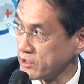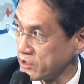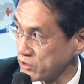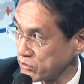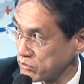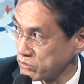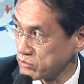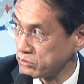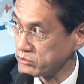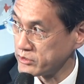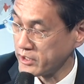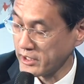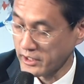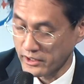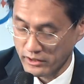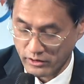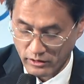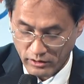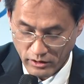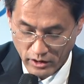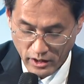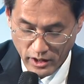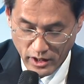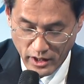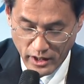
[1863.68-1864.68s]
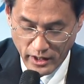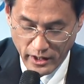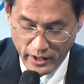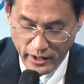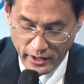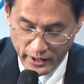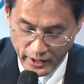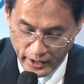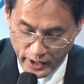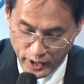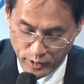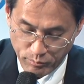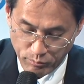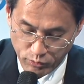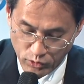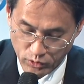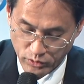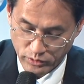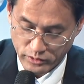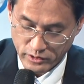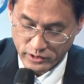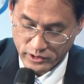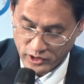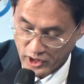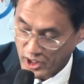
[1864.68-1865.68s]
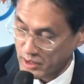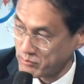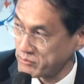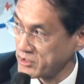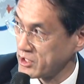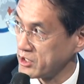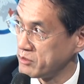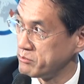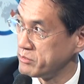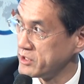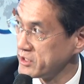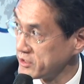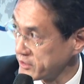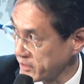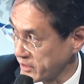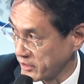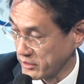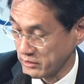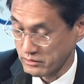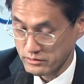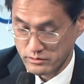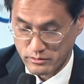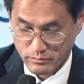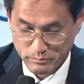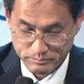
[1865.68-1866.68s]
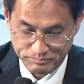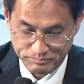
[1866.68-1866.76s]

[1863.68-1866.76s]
including airport terminal buildings.